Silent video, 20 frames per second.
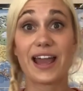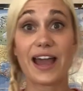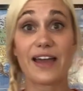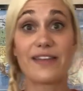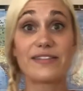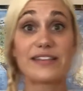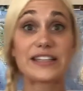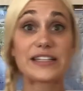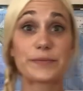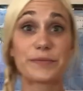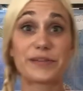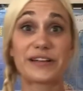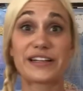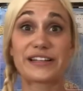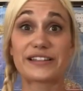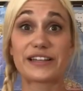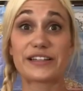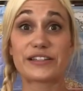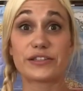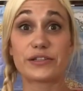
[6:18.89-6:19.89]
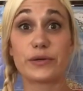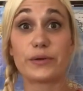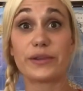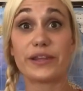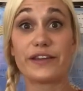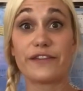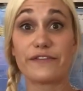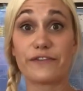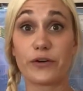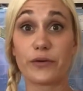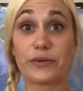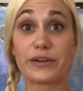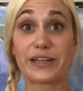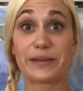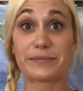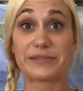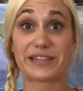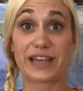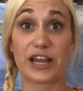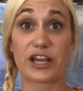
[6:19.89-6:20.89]
and this brings us to the
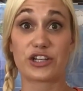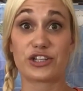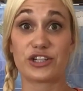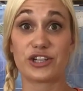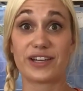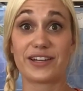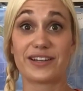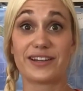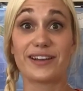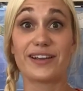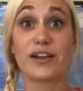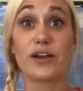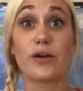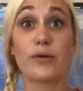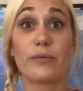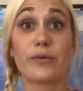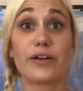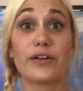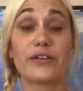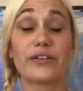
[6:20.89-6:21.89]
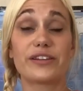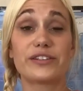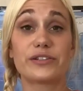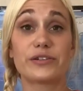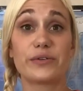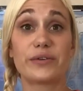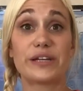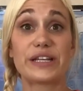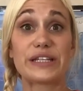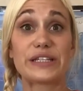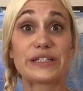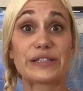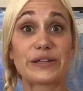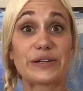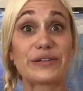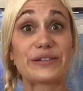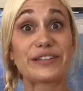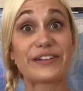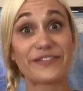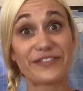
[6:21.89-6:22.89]
phoneme section, where the students
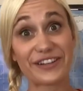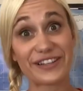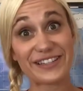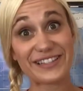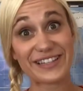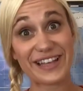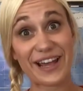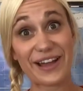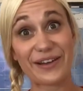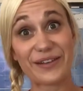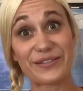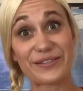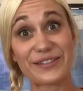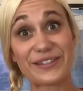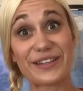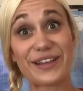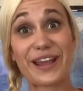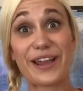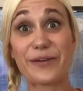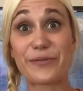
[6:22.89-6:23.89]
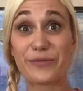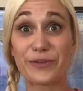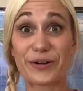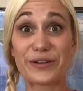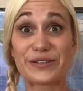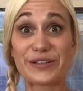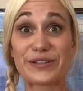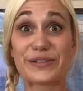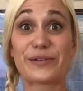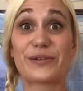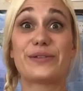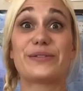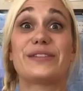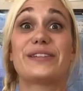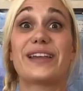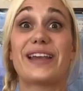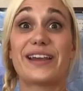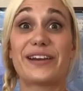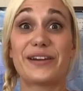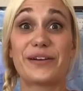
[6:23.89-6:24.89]
learn different sounds and words
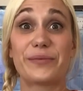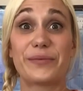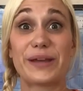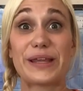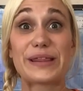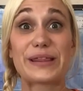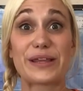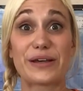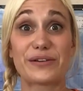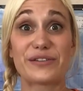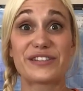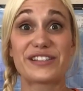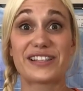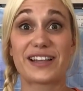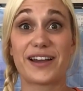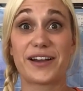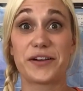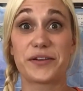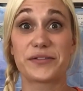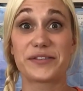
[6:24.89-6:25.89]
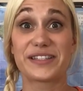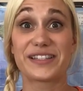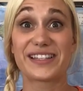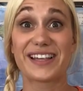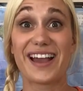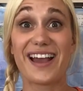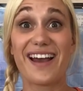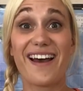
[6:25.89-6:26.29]
associated with those sounds.